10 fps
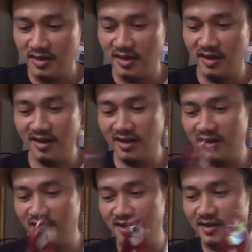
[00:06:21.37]

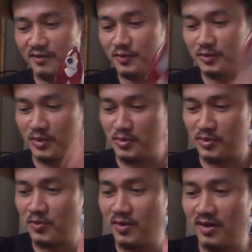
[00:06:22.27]
For
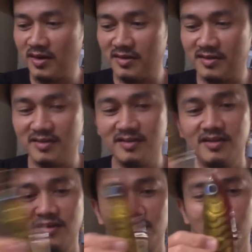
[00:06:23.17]
those who are
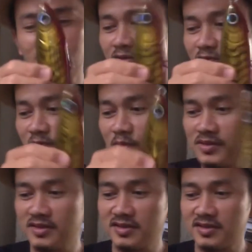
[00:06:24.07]
looking for
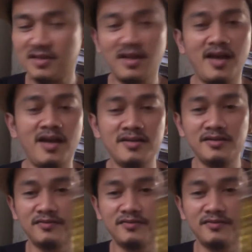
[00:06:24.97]
this kind of